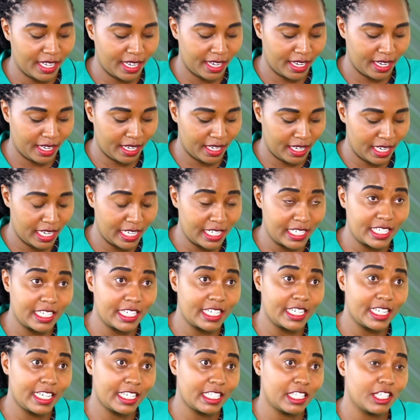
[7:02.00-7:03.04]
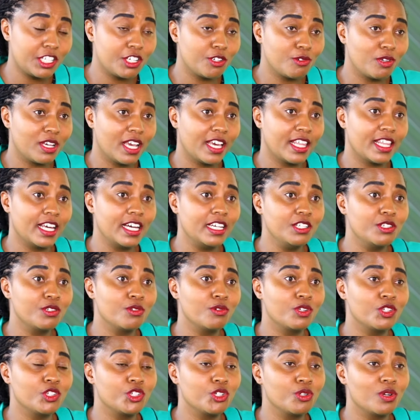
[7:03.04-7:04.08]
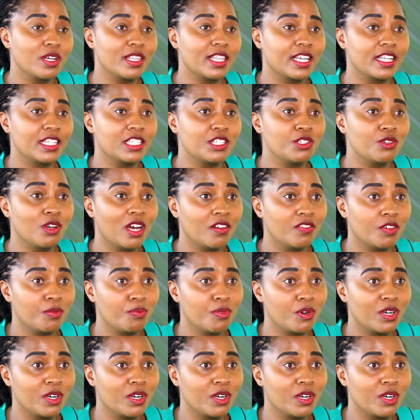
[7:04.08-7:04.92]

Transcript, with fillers: the ingredients together to ensure that you have a